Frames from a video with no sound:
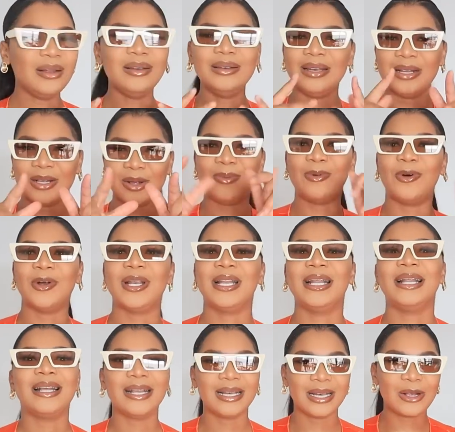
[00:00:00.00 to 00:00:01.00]

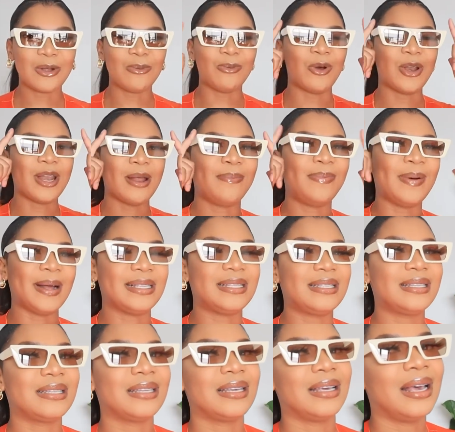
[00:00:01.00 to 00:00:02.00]
nitobona?
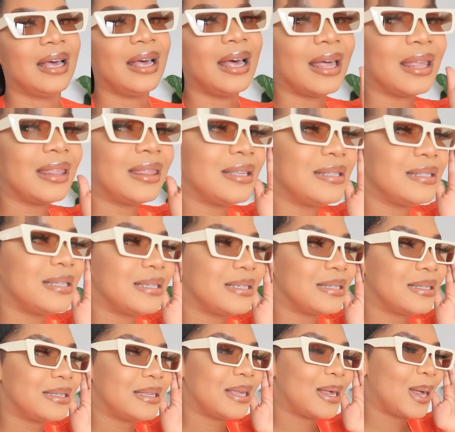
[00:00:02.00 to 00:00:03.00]
But this
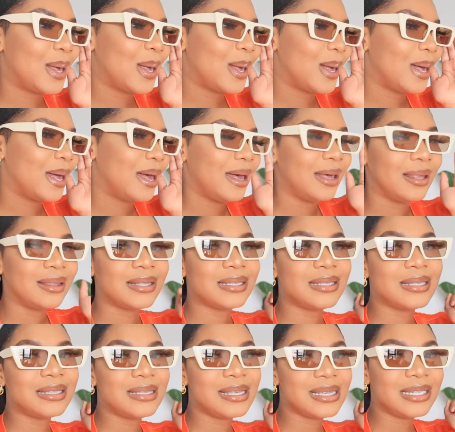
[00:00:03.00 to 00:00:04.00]
is
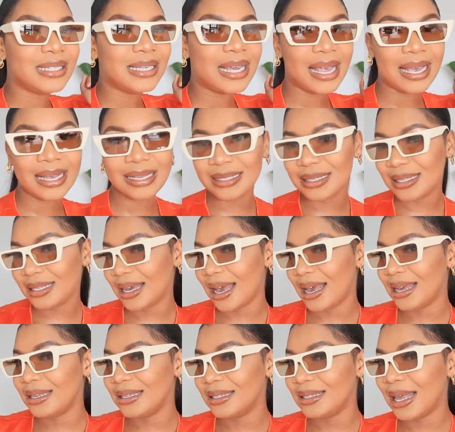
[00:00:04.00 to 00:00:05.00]
This is the shades,
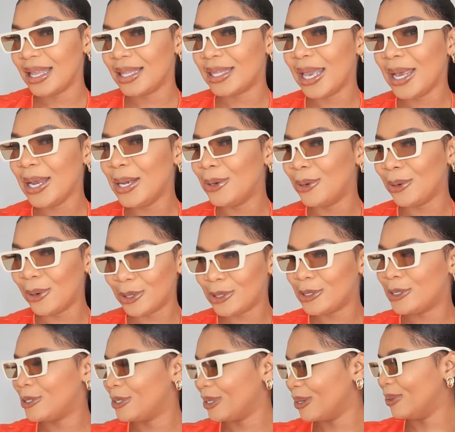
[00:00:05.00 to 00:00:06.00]
guys. They look
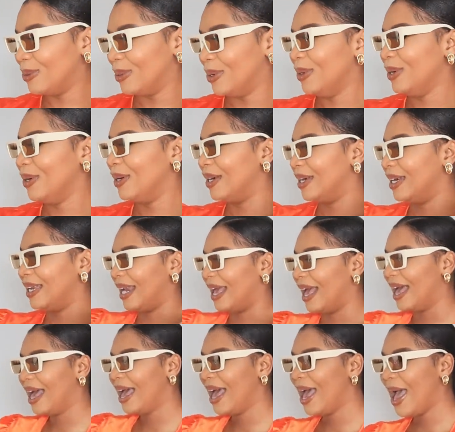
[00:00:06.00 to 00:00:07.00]
so
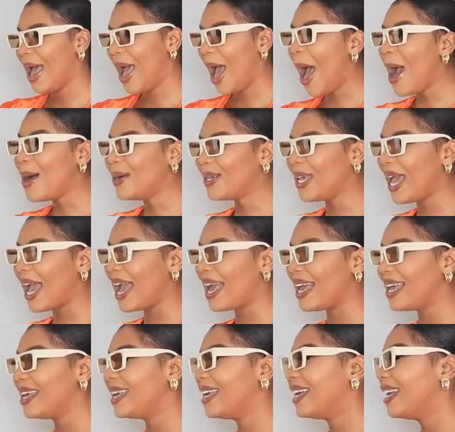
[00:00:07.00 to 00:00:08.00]
good.
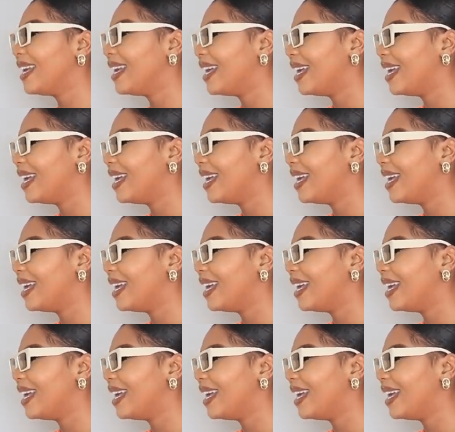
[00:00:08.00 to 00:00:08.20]
Okay.